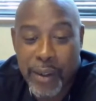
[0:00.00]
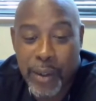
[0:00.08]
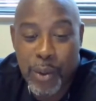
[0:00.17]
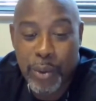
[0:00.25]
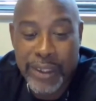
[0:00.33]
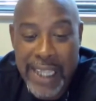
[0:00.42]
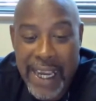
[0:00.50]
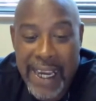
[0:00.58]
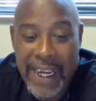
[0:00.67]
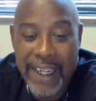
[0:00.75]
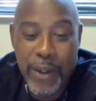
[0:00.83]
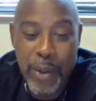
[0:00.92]

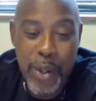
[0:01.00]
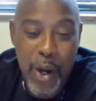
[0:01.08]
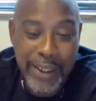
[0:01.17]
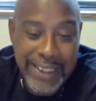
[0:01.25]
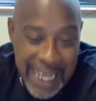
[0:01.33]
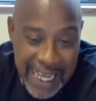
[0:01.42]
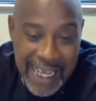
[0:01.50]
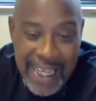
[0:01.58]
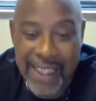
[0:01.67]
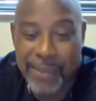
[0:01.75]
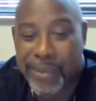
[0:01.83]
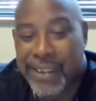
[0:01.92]
Newsday, New York
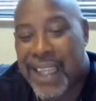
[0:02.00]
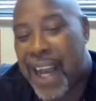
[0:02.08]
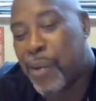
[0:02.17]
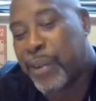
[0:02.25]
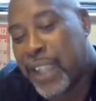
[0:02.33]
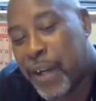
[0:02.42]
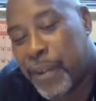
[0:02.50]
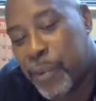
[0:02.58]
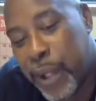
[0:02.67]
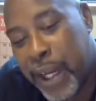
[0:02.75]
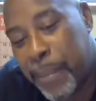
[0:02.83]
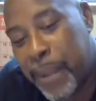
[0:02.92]
Times. I was
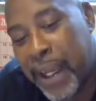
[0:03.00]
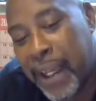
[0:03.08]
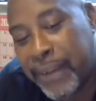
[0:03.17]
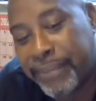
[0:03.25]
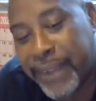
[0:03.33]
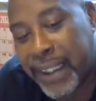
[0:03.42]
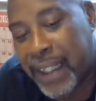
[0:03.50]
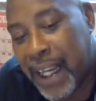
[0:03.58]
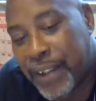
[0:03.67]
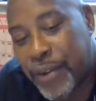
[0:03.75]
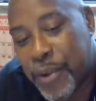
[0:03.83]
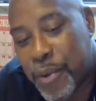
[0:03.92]
everywhere, man, in high
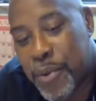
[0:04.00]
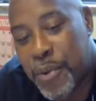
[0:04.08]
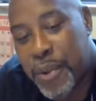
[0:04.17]
school.